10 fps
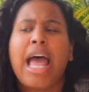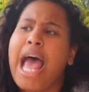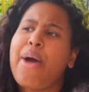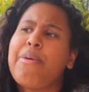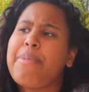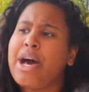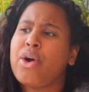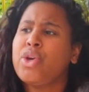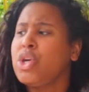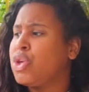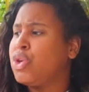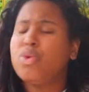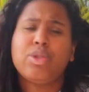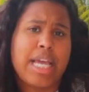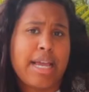How about
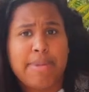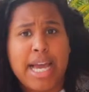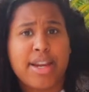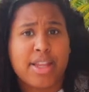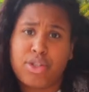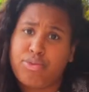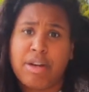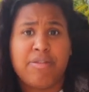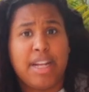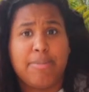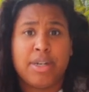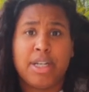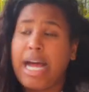you take me out of this rough neighborhood?